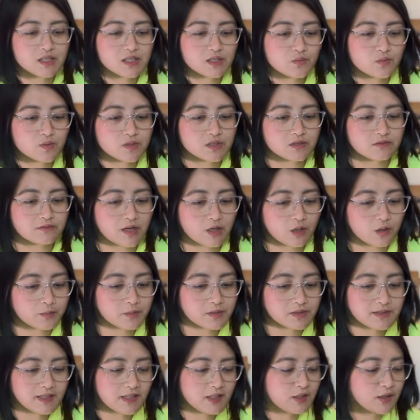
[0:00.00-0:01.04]
this was a
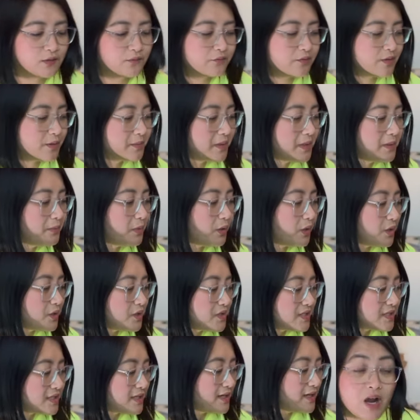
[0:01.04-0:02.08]
recommendation from my boss.